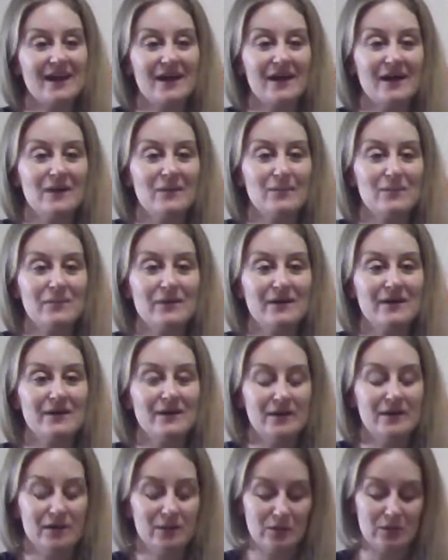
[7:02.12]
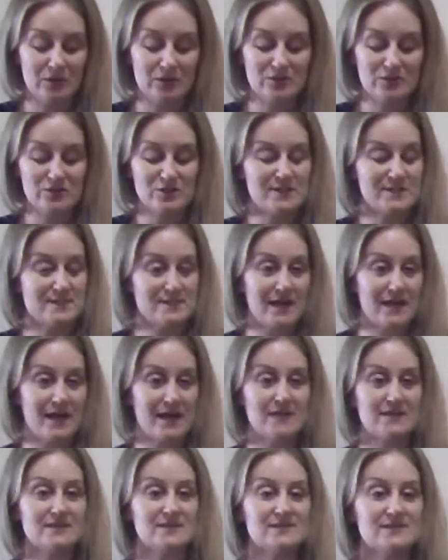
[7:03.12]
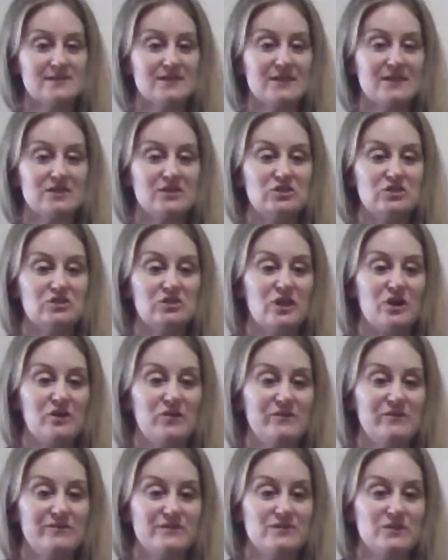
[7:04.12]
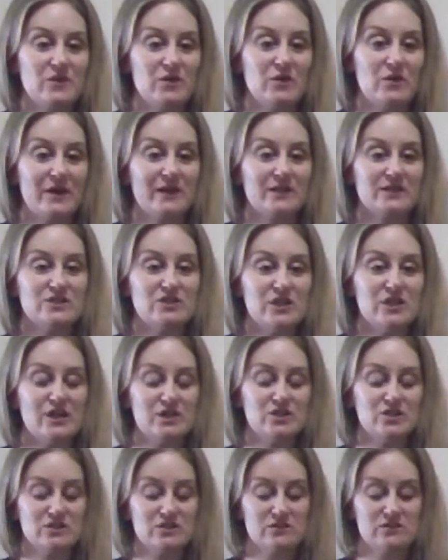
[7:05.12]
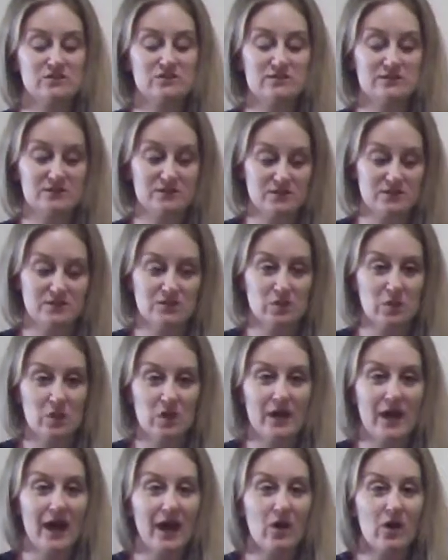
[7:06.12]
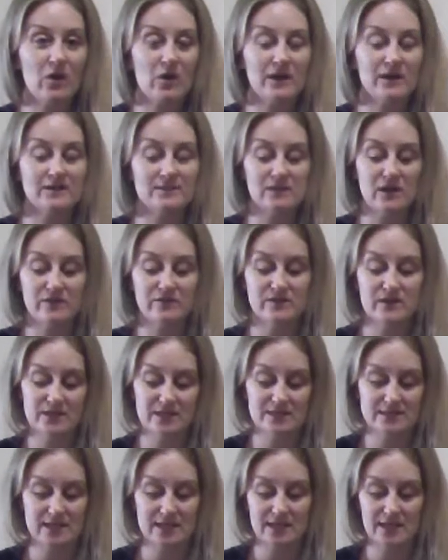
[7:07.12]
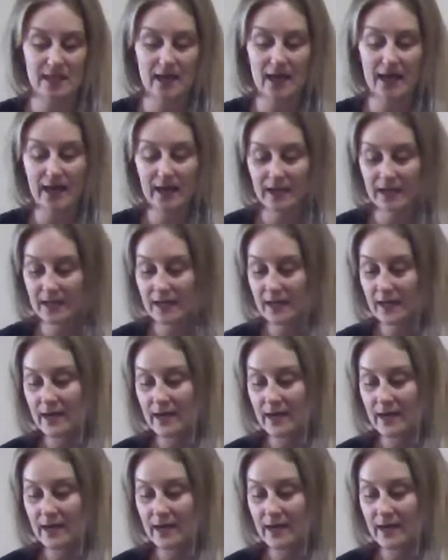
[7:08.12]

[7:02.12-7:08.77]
up or just set on a shelf, so I can change this decor out as often as I'd like.